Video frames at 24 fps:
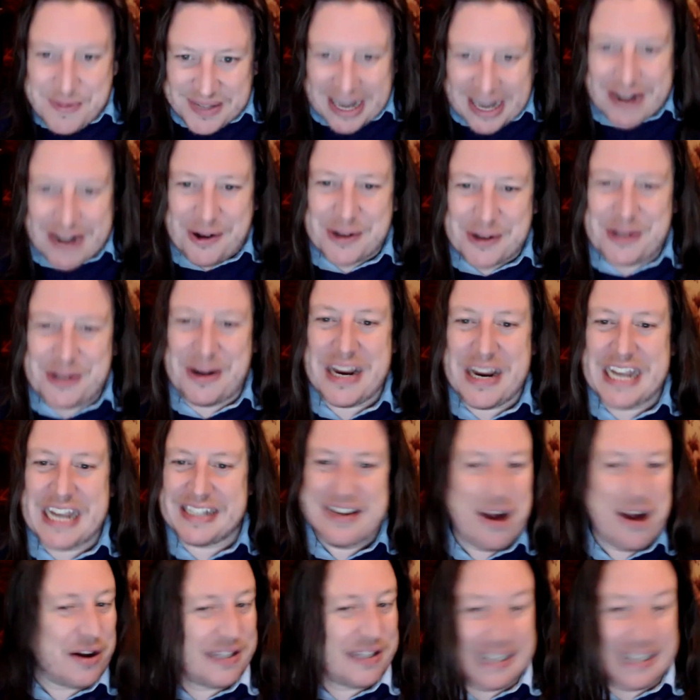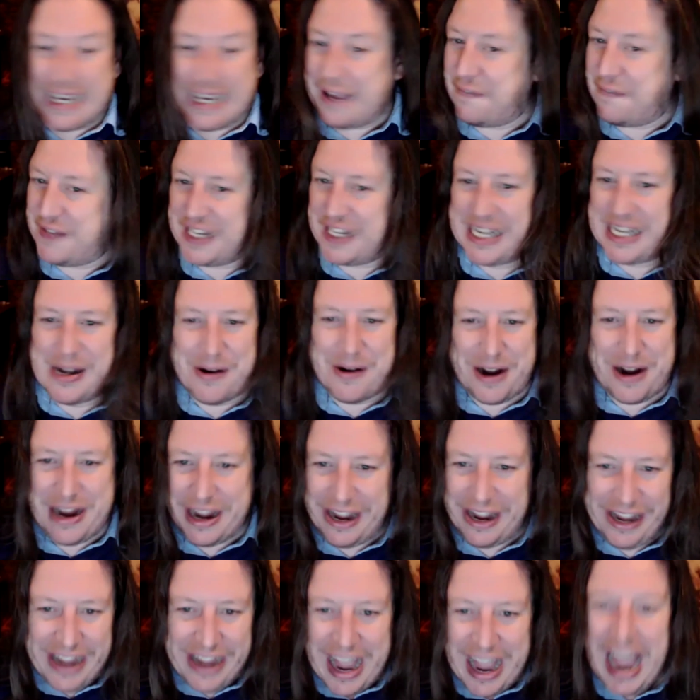Secretary is not a gifted
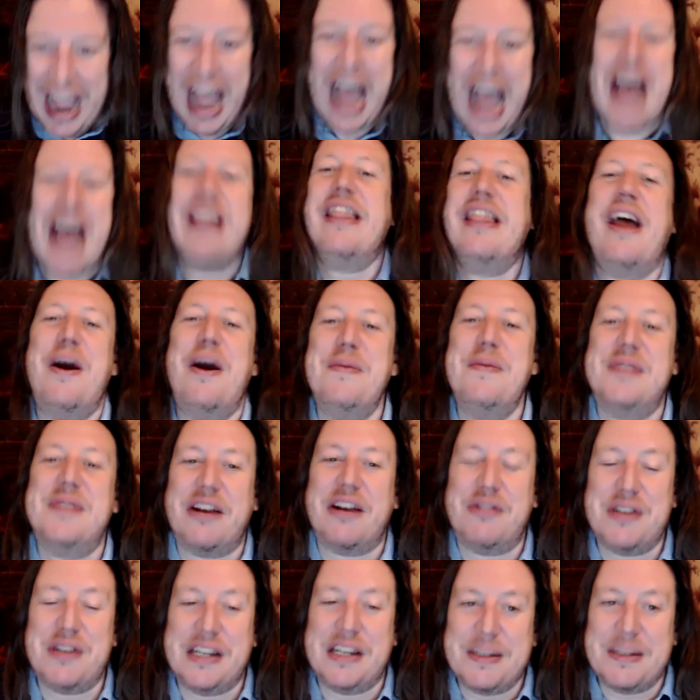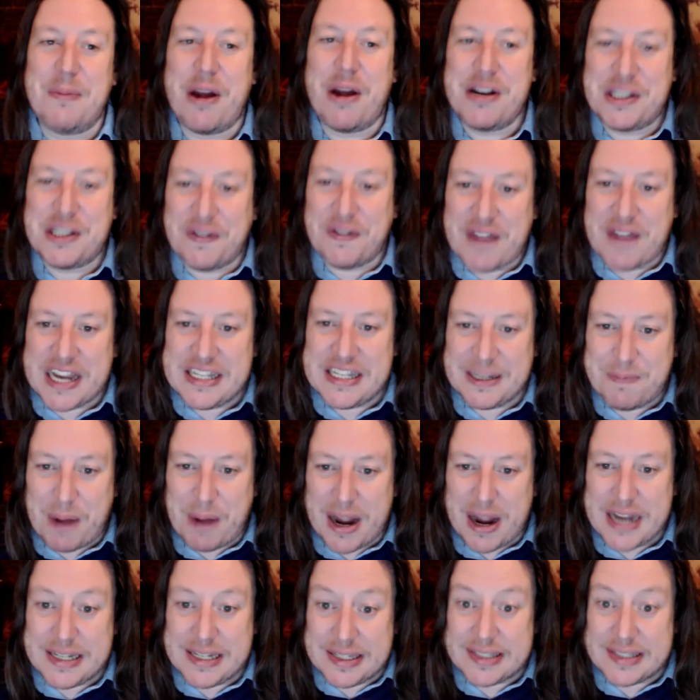lawyer, and the Home Secretary is motivated
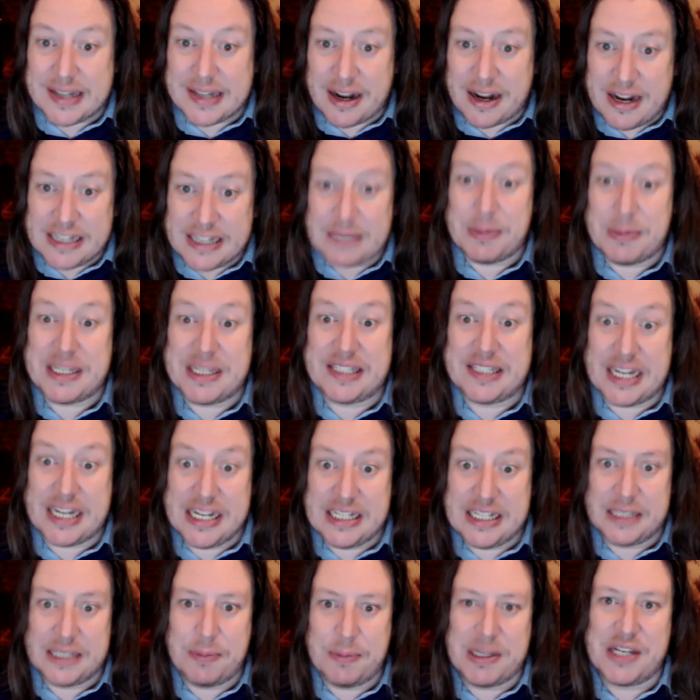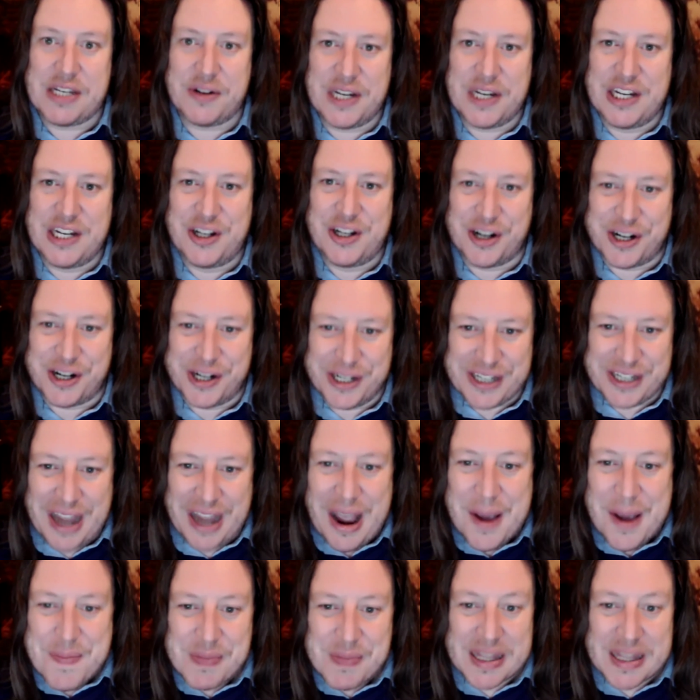by a desire to be seen to be doing good.
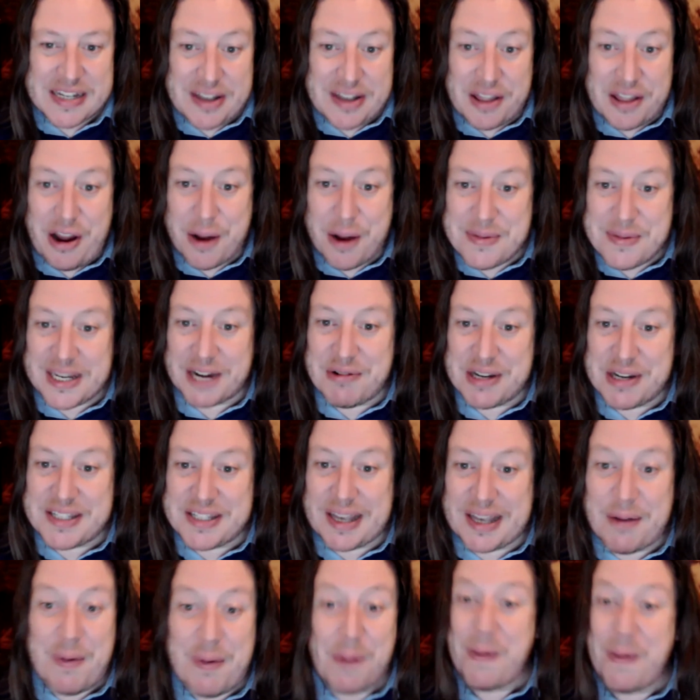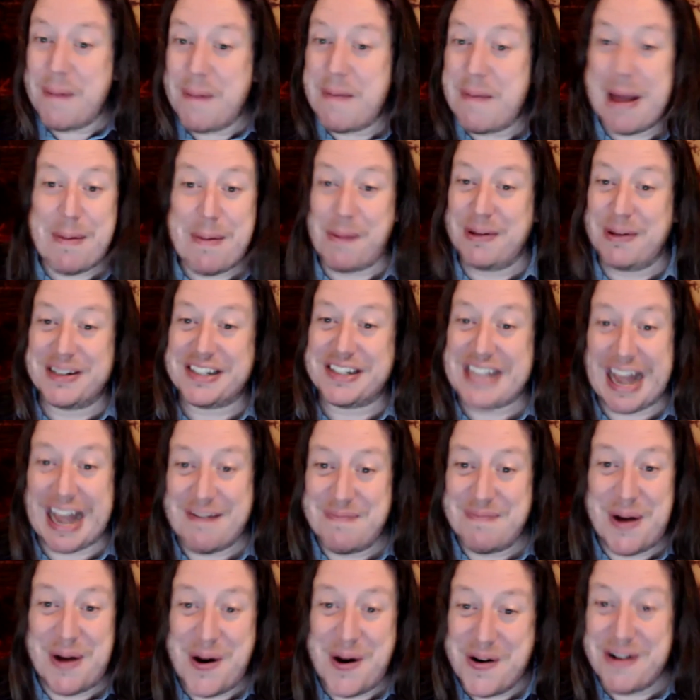So the Home Secretary said, well, well, maybe we'll just have
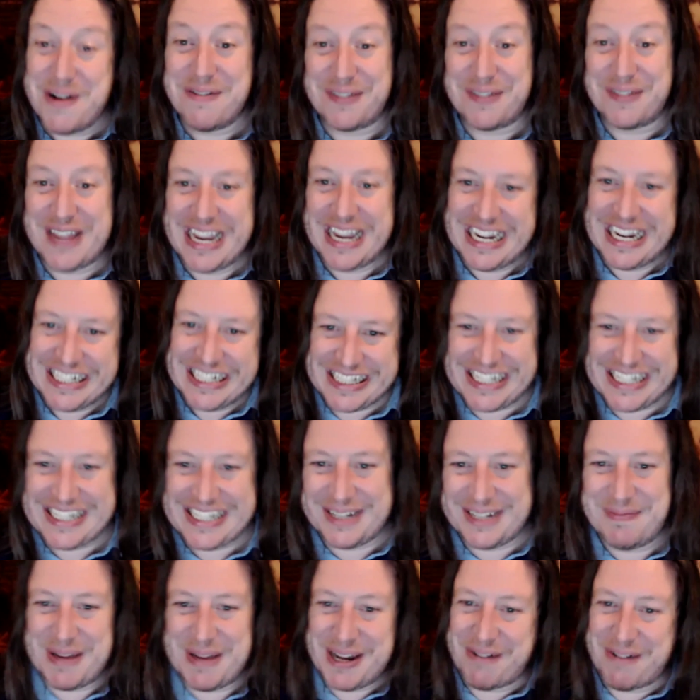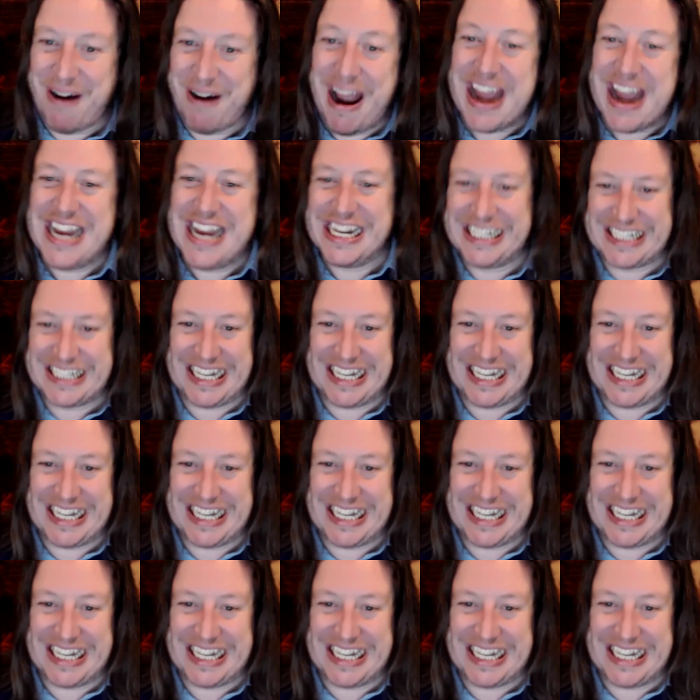more of these. These will be great.